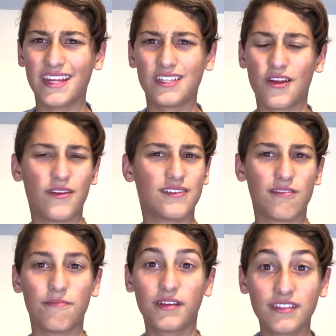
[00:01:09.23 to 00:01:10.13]
he turned to
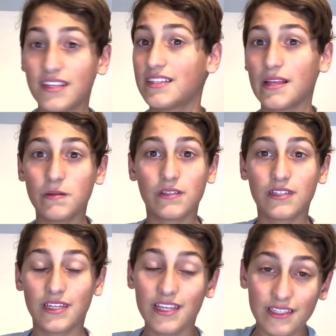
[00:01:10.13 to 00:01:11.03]
him because he
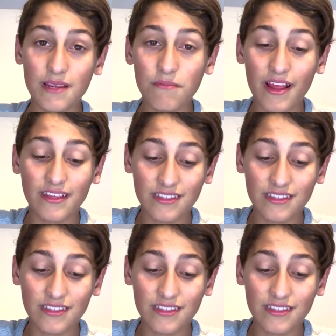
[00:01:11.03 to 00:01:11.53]
seemed like